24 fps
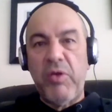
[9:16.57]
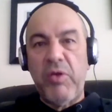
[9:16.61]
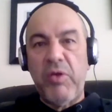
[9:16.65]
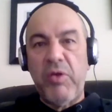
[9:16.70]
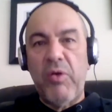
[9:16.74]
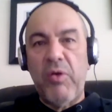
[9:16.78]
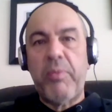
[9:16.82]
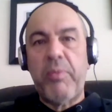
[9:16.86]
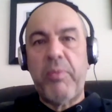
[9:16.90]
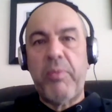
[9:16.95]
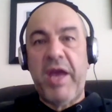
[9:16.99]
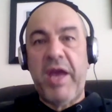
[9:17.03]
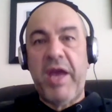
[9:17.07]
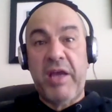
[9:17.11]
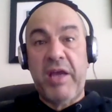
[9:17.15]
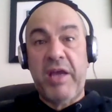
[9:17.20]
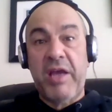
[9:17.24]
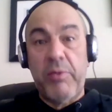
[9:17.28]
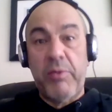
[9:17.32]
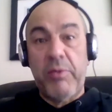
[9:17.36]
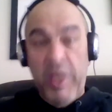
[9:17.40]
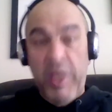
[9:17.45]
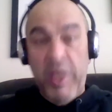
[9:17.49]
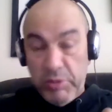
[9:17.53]
look back,
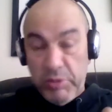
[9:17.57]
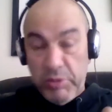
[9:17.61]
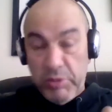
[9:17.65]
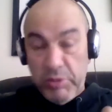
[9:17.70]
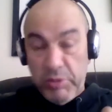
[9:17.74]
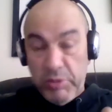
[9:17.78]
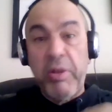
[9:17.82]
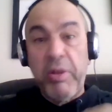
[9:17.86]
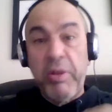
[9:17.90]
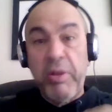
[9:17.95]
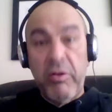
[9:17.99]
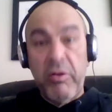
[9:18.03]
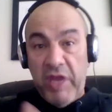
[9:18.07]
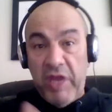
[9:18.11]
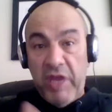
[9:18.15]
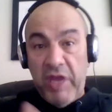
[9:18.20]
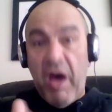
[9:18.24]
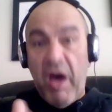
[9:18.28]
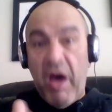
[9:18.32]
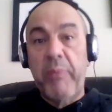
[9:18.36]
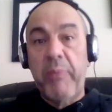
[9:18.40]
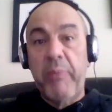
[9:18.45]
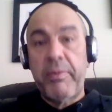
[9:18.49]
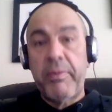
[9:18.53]
it was building
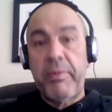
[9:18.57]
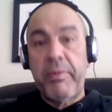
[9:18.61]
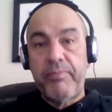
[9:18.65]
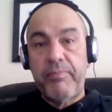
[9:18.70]
up,